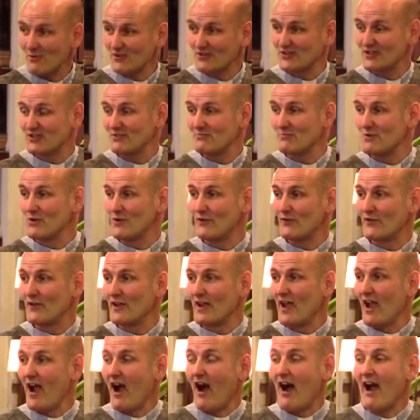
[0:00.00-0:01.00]
want to move.
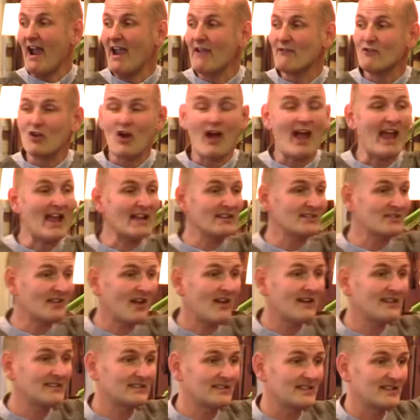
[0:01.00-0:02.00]
I have got
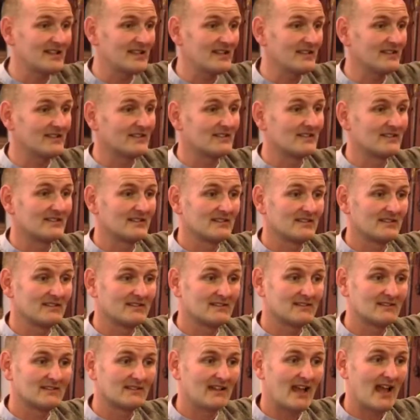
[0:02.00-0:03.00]
anxieties,
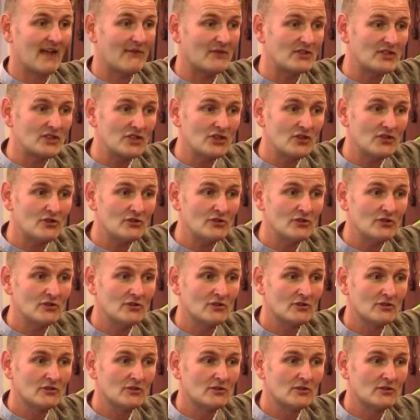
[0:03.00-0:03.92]
haven't you?